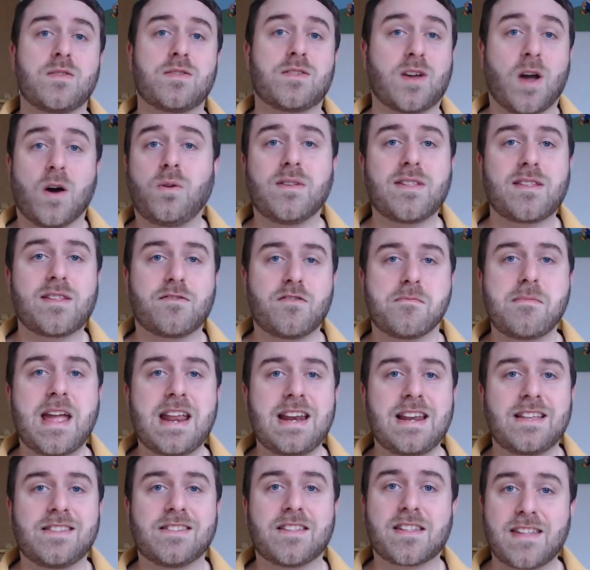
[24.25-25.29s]
The goals are
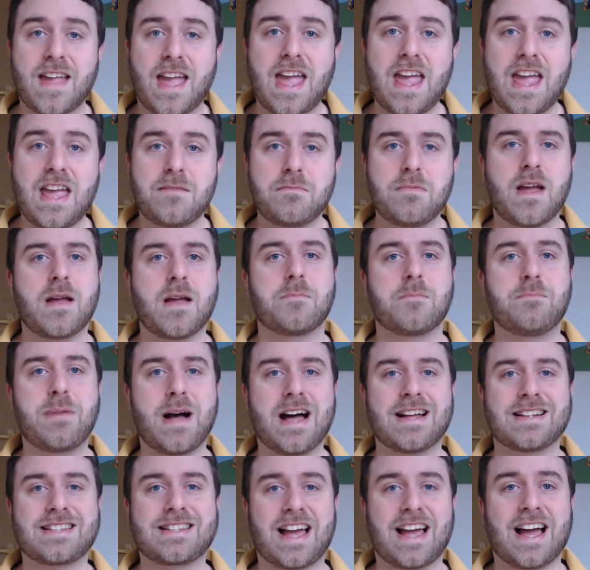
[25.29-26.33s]
remaining the same,
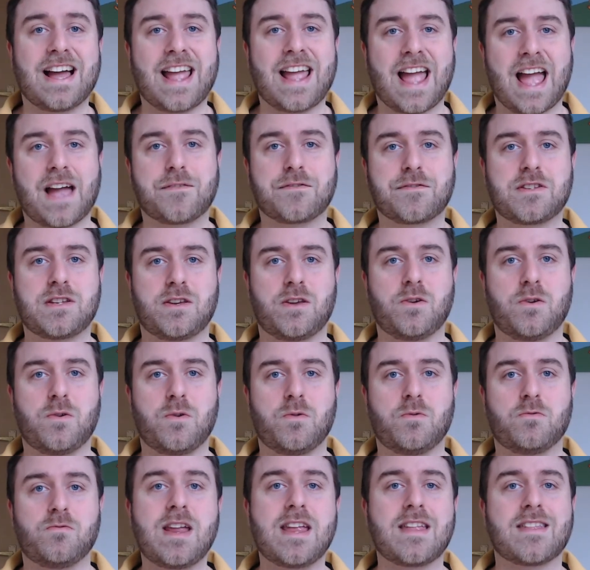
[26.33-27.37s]
but I have
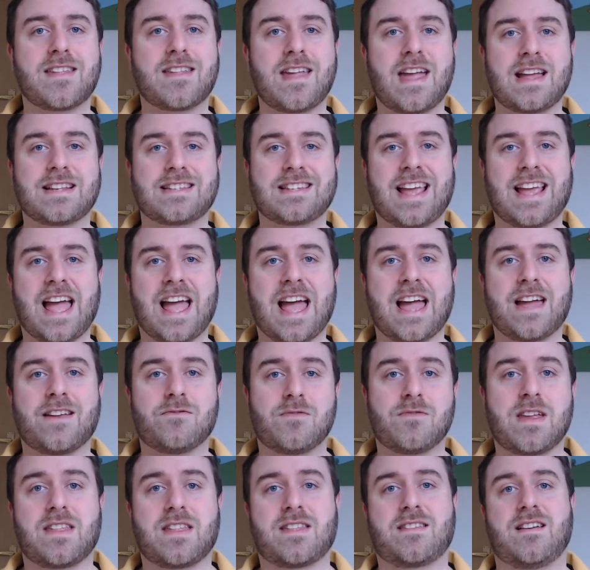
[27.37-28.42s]
to reset and
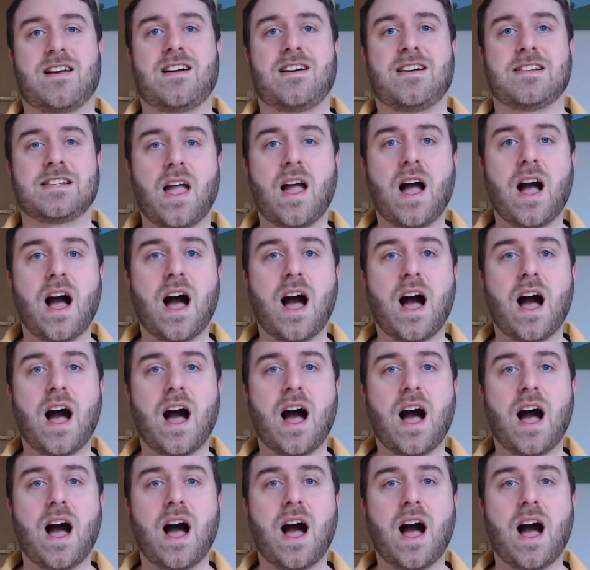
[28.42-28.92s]
restart.